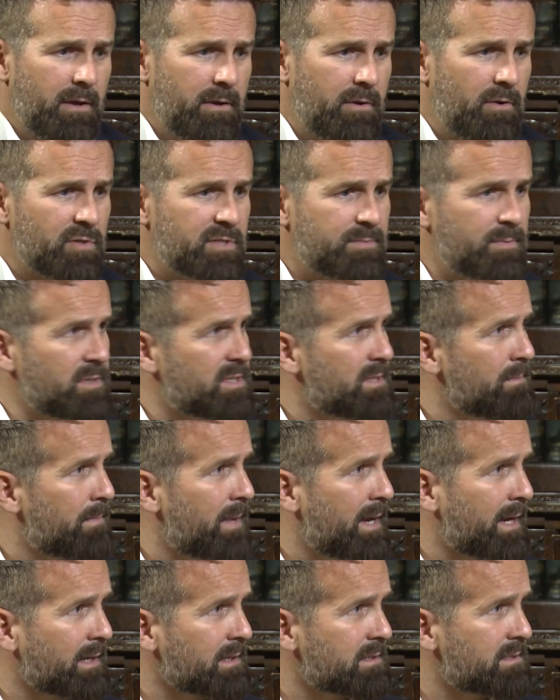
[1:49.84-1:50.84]
contributing
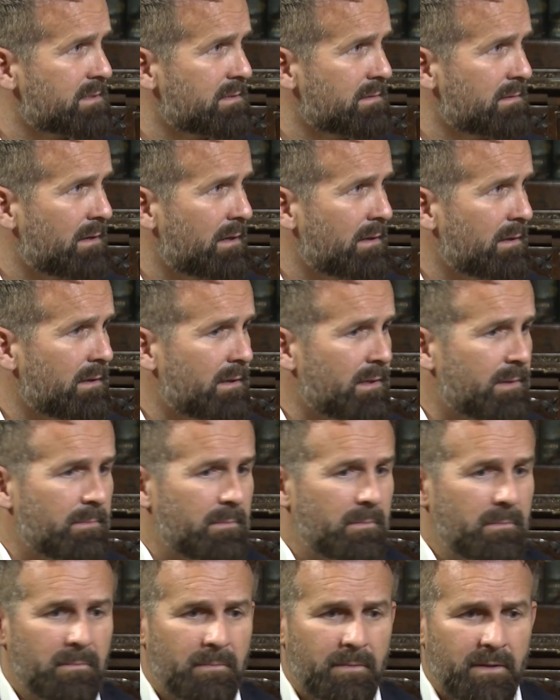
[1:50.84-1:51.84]
banks,
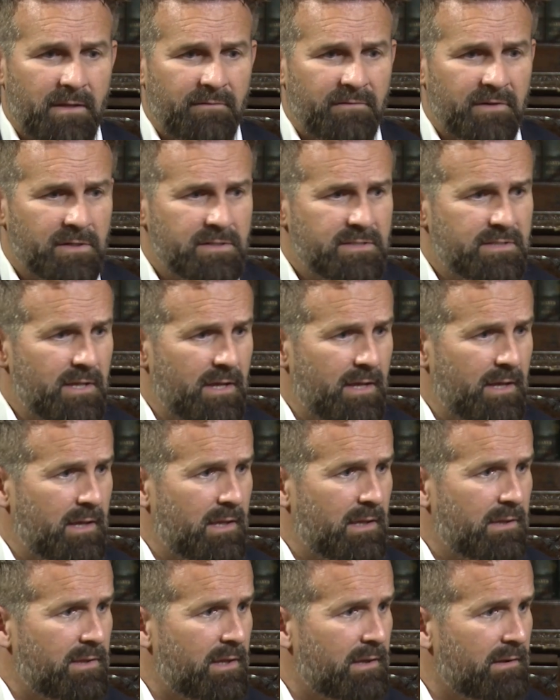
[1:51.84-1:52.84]
giving us
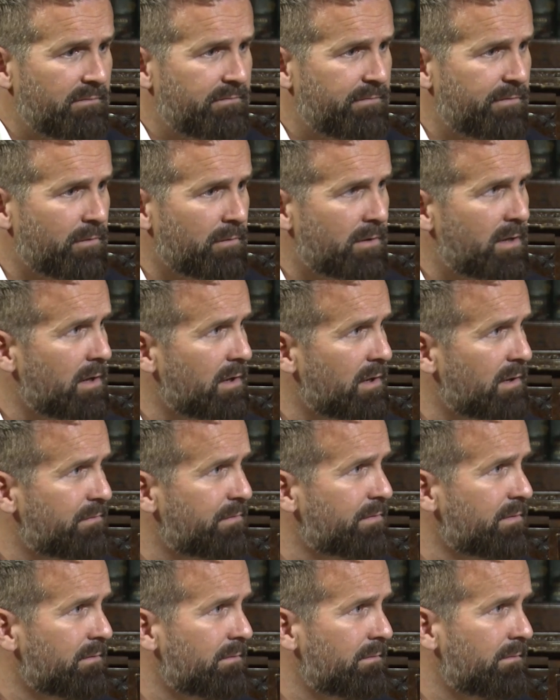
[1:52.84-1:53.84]
their full
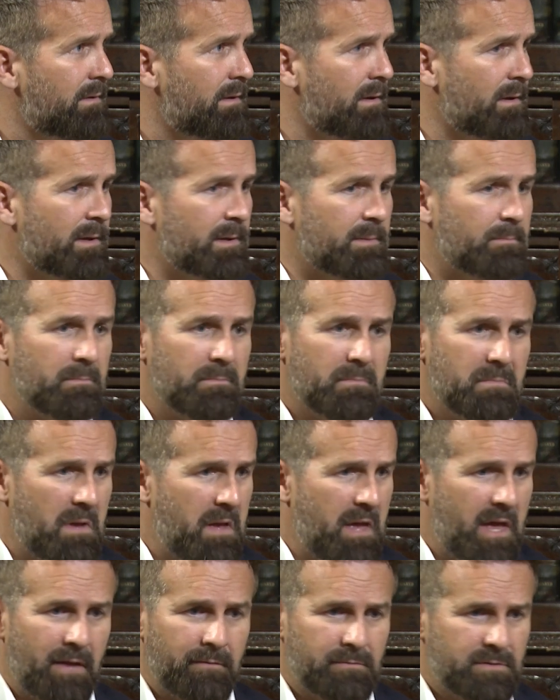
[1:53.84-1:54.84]
curve
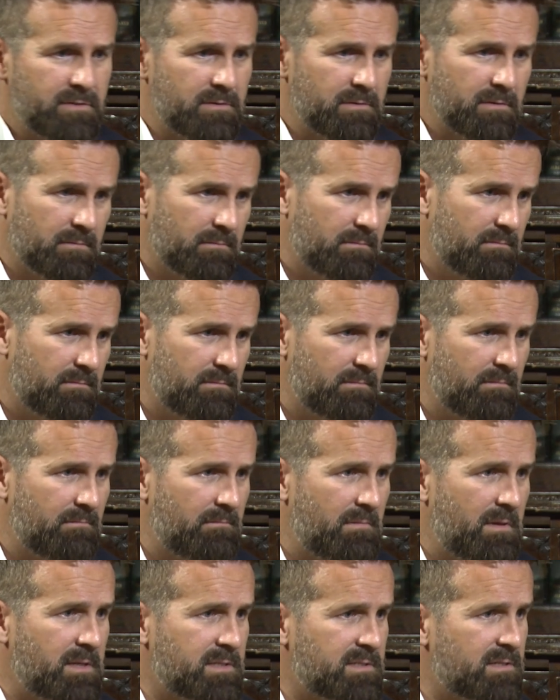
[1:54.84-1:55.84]
out to,
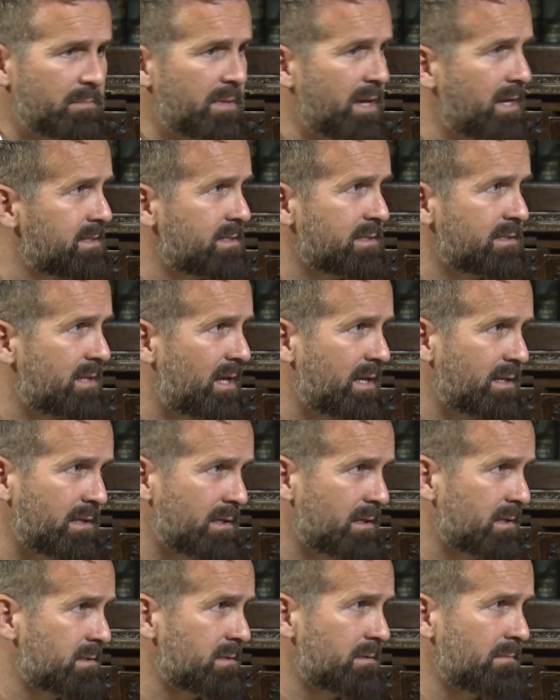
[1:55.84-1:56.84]
in some cases, 10
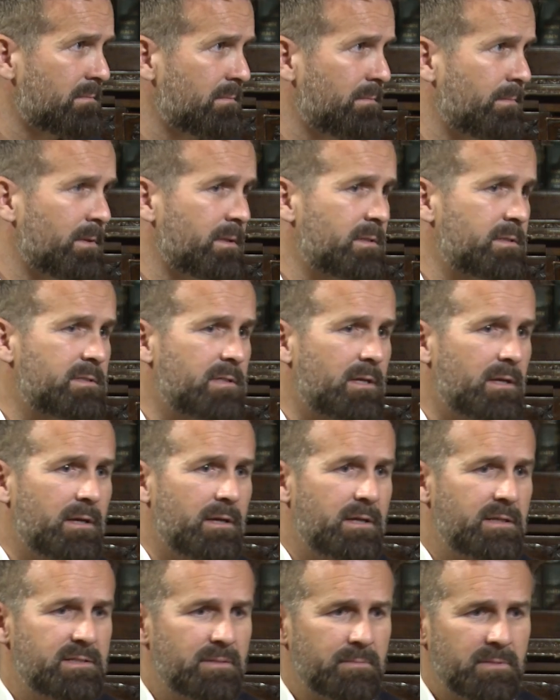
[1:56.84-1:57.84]
years, but
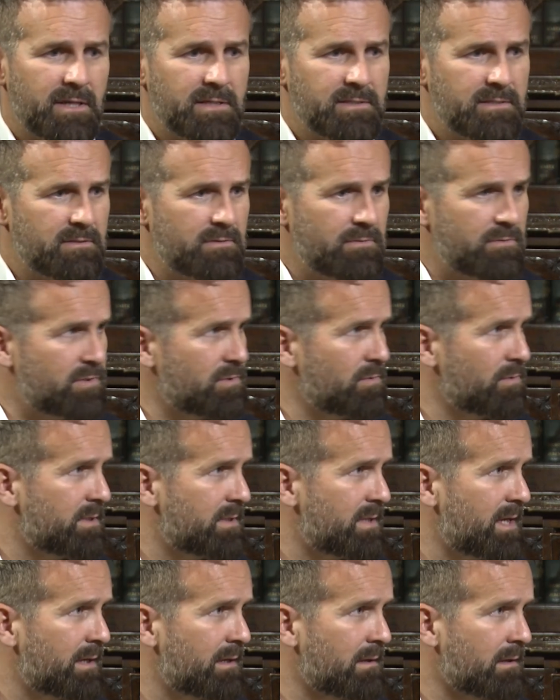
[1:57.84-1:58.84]
in some cases to a shorter
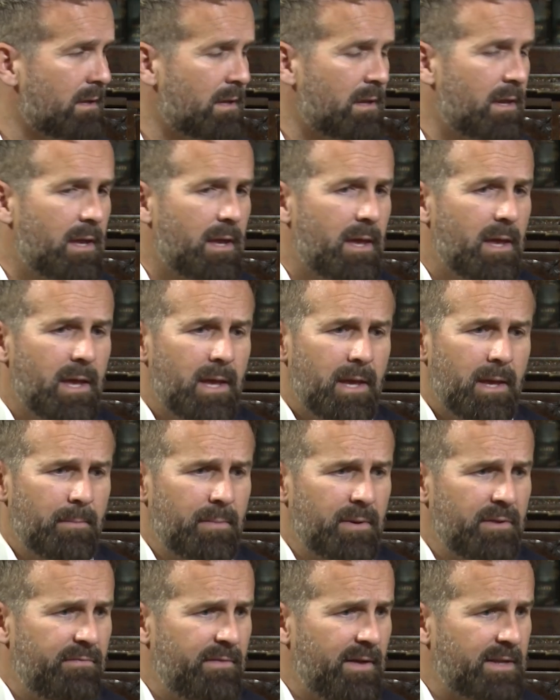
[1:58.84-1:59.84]
tenor.
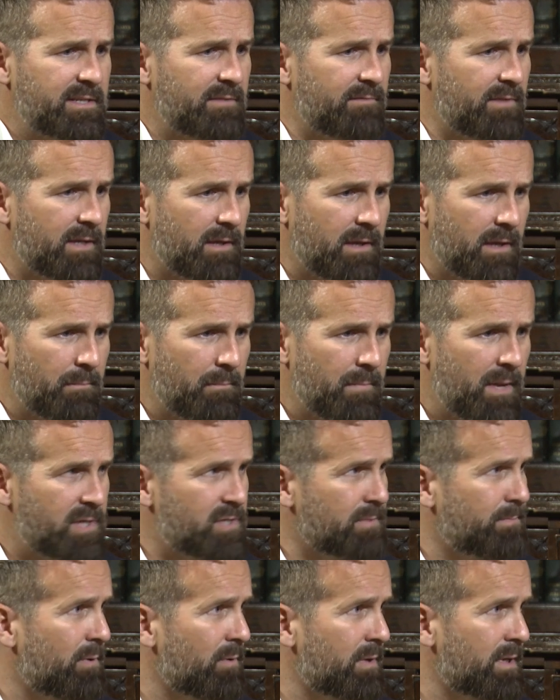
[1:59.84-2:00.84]
But effectively, at major
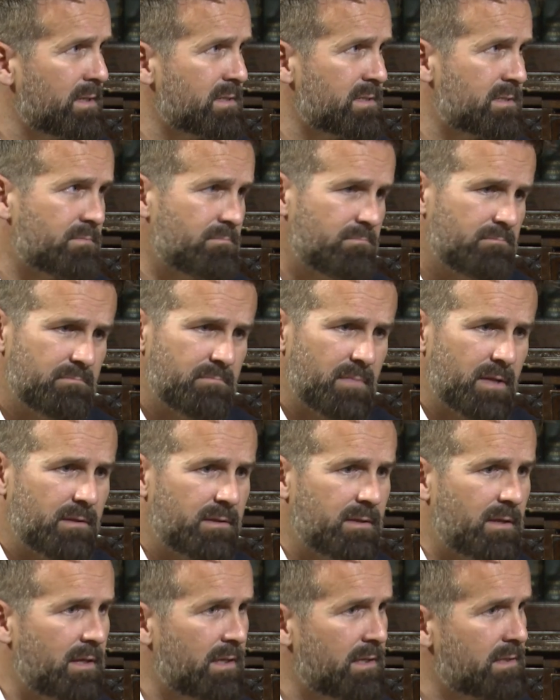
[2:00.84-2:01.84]
points,
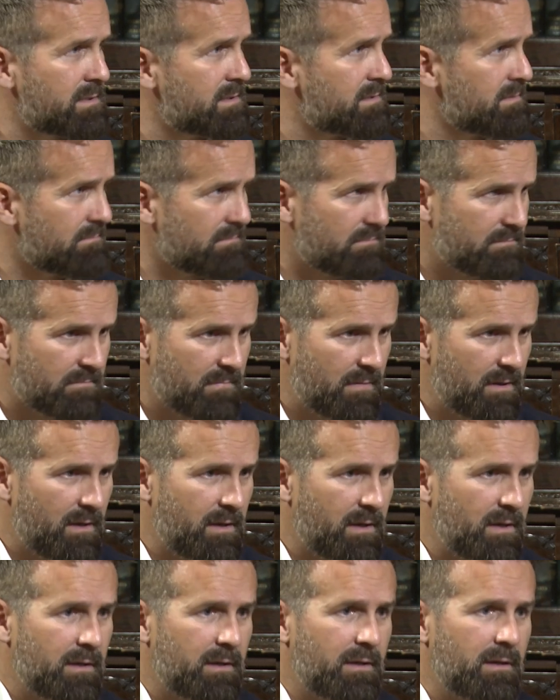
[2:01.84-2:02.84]
month ends,
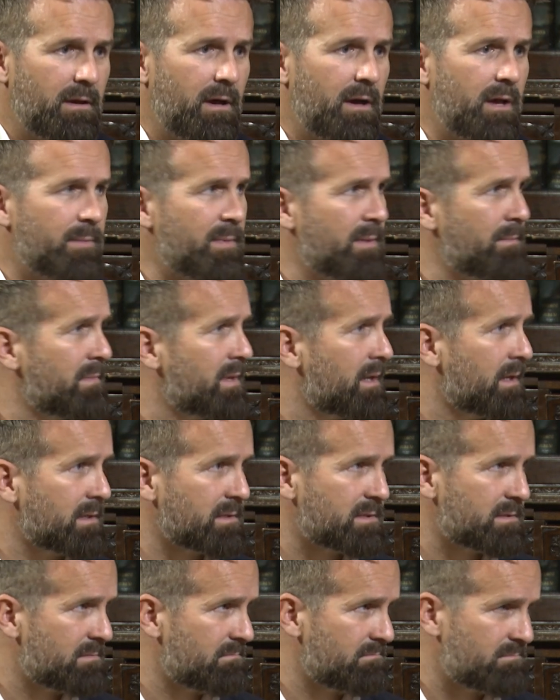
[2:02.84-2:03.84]
IMM
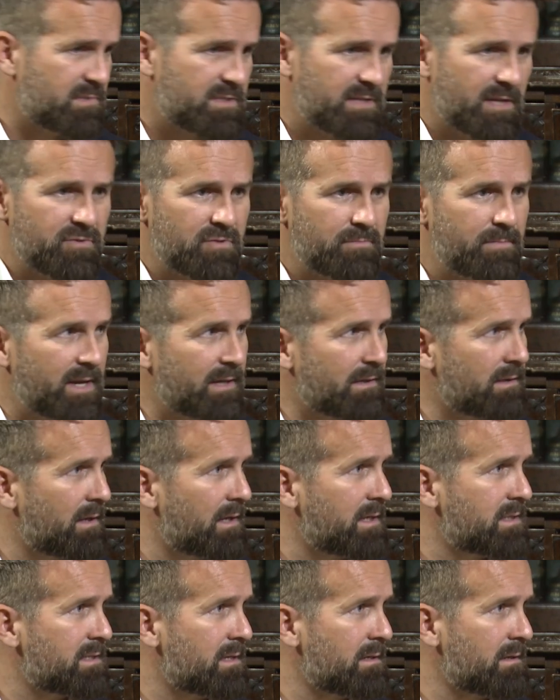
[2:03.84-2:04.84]
dates, central bank
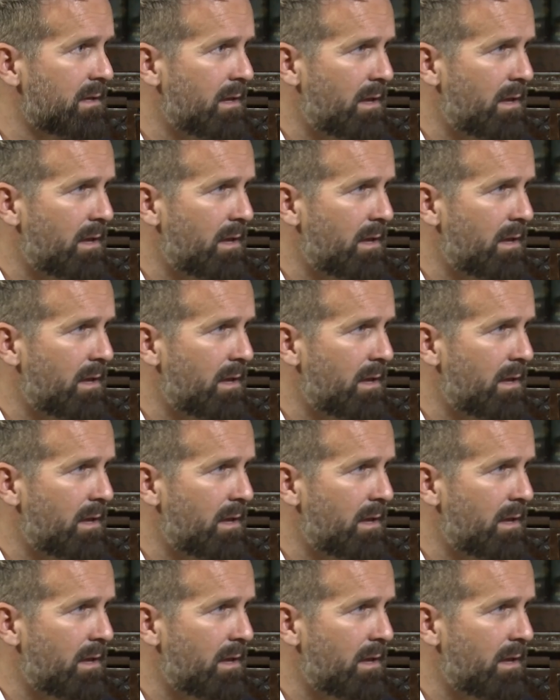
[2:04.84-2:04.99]
data,